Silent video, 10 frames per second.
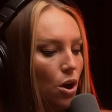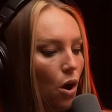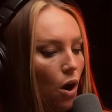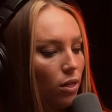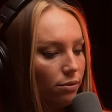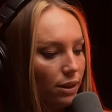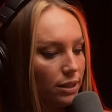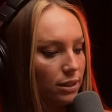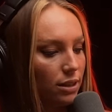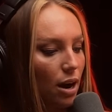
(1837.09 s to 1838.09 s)
all of
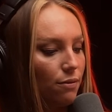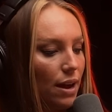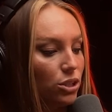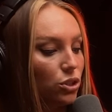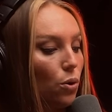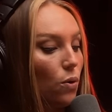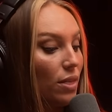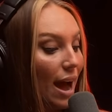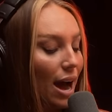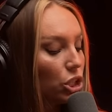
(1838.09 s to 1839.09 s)
this stuff. And so
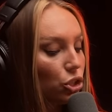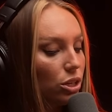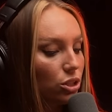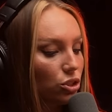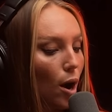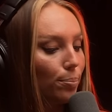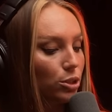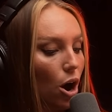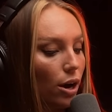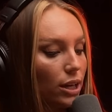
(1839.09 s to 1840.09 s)
they actually stopped
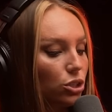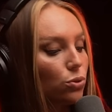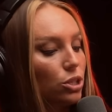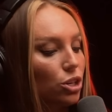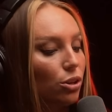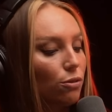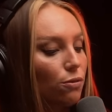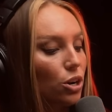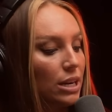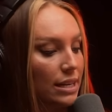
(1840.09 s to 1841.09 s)
talking to each other for a